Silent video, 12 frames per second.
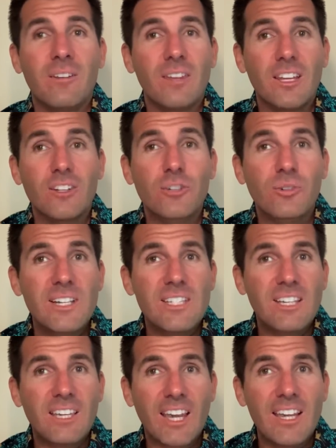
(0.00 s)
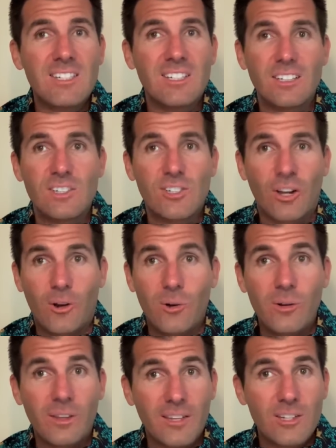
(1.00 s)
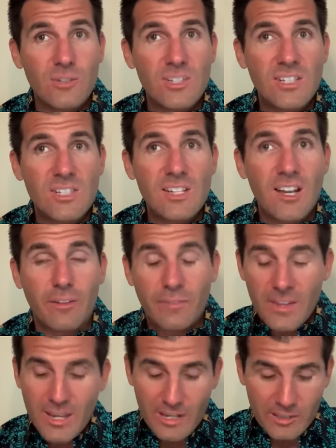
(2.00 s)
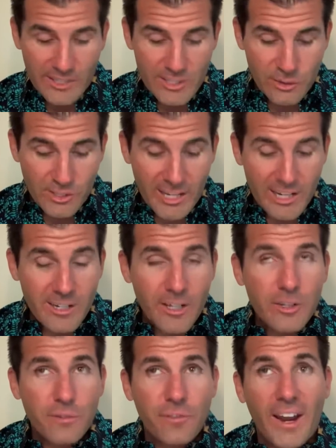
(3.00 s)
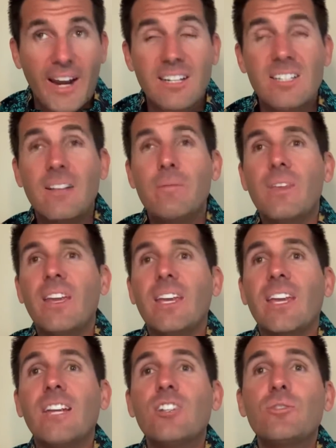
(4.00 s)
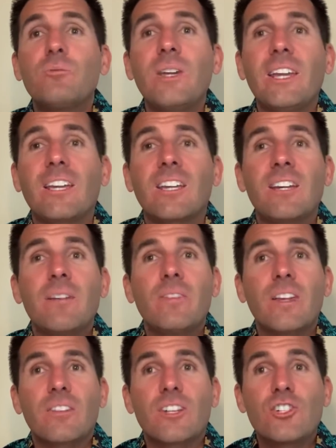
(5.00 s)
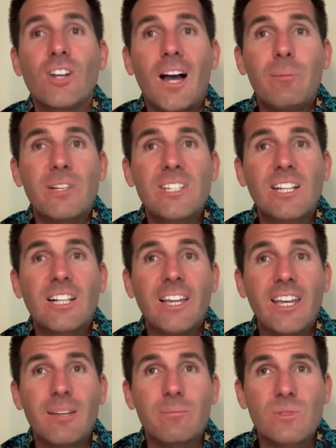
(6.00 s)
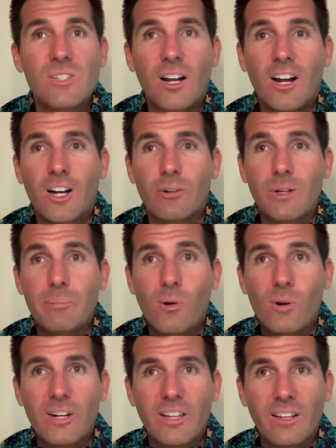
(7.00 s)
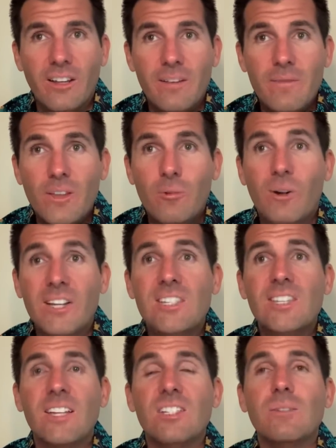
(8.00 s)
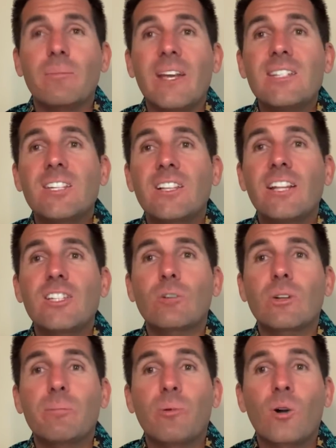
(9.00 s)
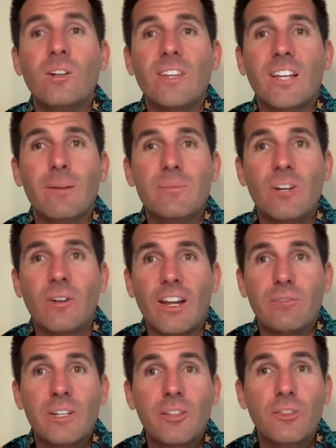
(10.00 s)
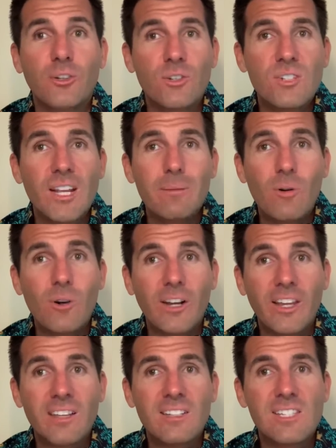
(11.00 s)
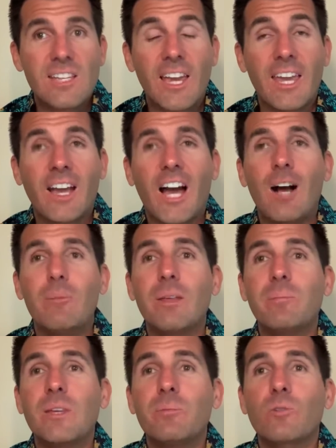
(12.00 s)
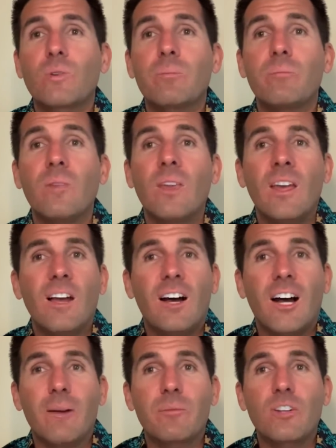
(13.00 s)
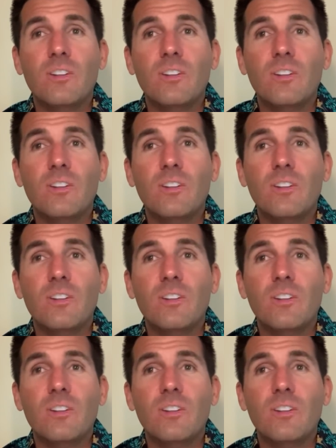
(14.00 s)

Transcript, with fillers: increasing cases. So interesting stuff. Let's look at another fact. Each week, the jobless claims are reported. What is this? Basically, it's a report that comes out every Thursday morning saying how many people reported or